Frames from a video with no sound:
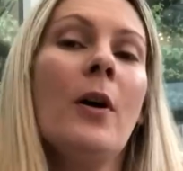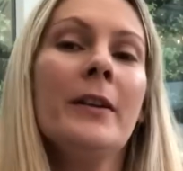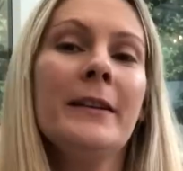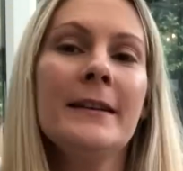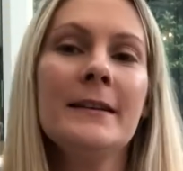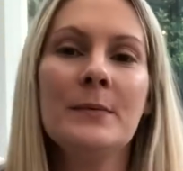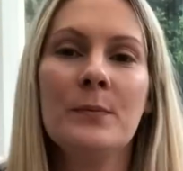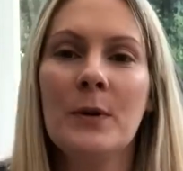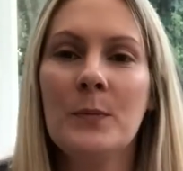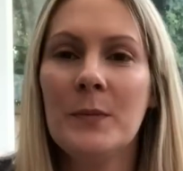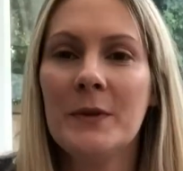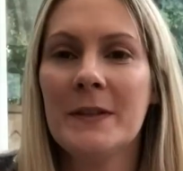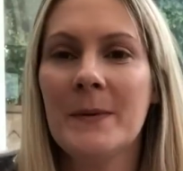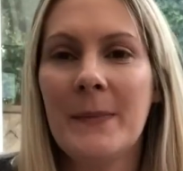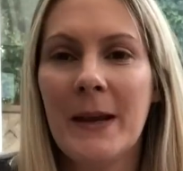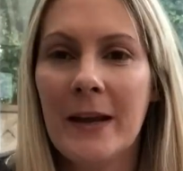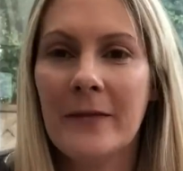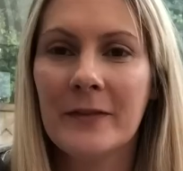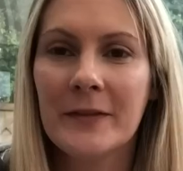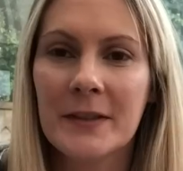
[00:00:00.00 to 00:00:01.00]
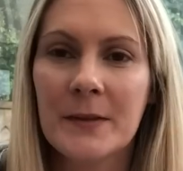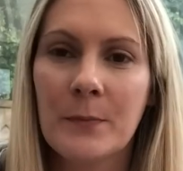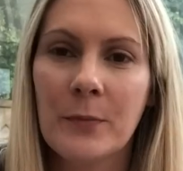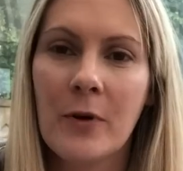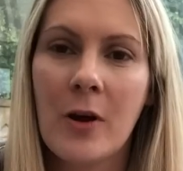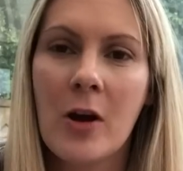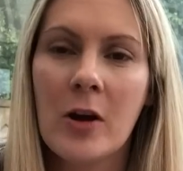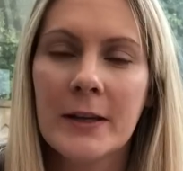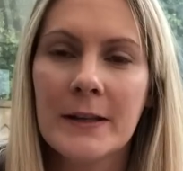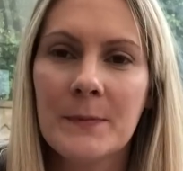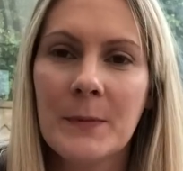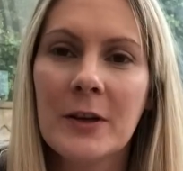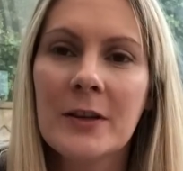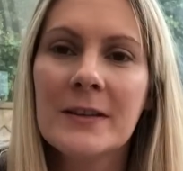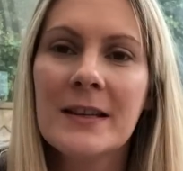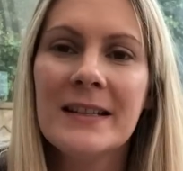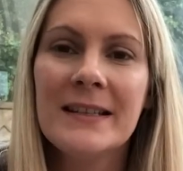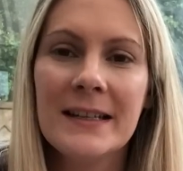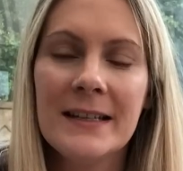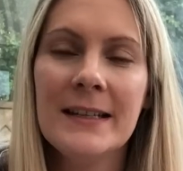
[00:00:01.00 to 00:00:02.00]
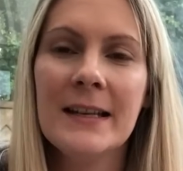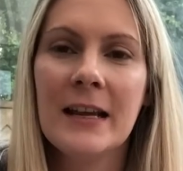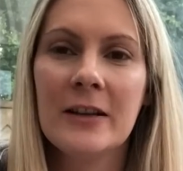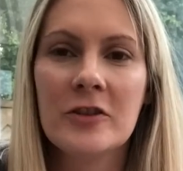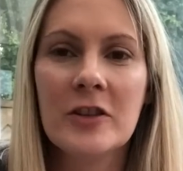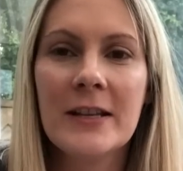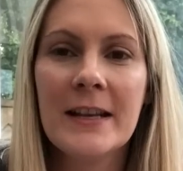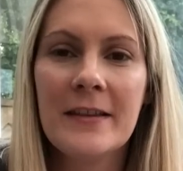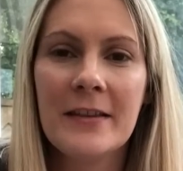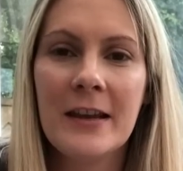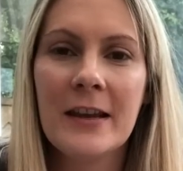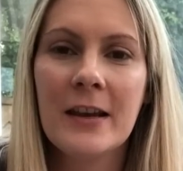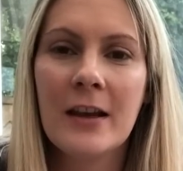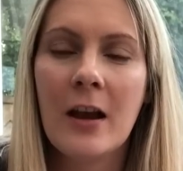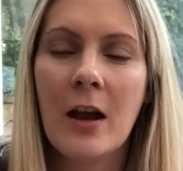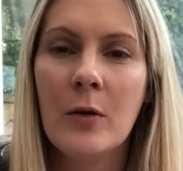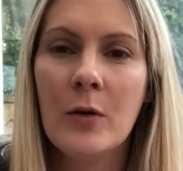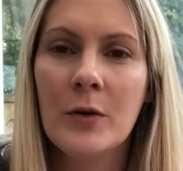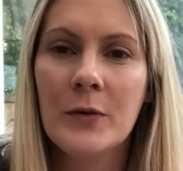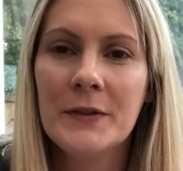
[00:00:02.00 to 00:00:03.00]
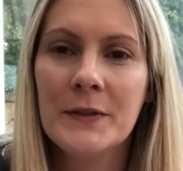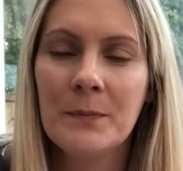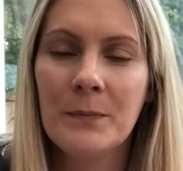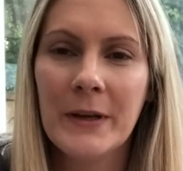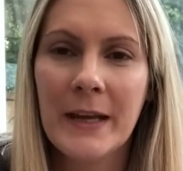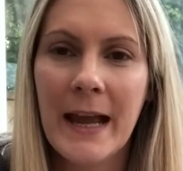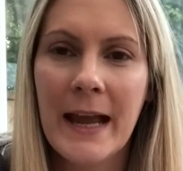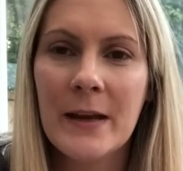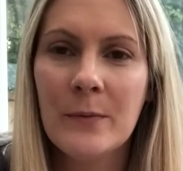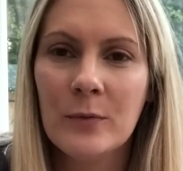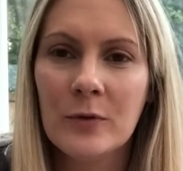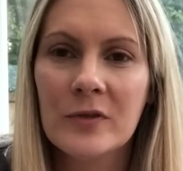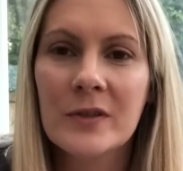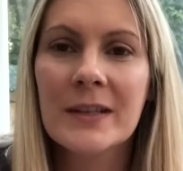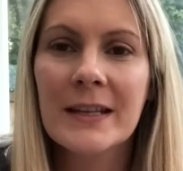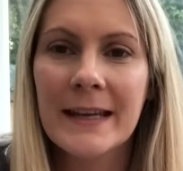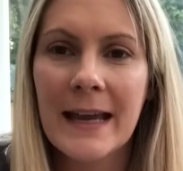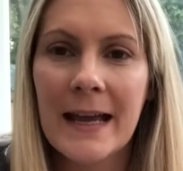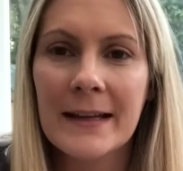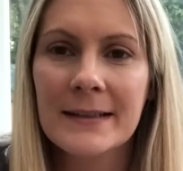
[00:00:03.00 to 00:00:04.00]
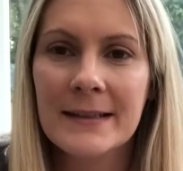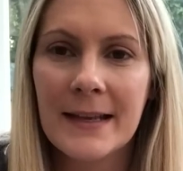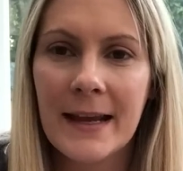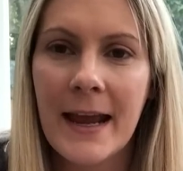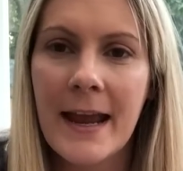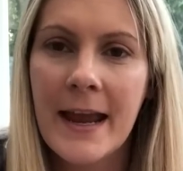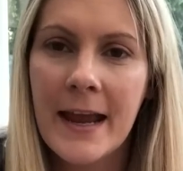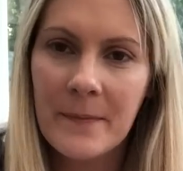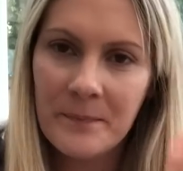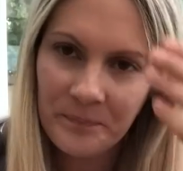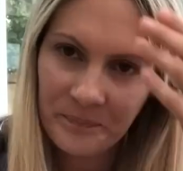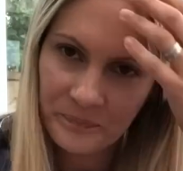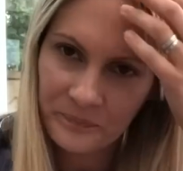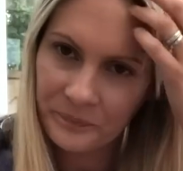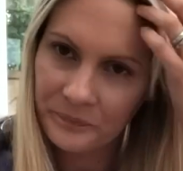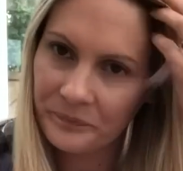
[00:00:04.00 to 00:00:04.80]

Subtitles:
this one was a bit of a surprise because I didn't actually think I would be able to get it in,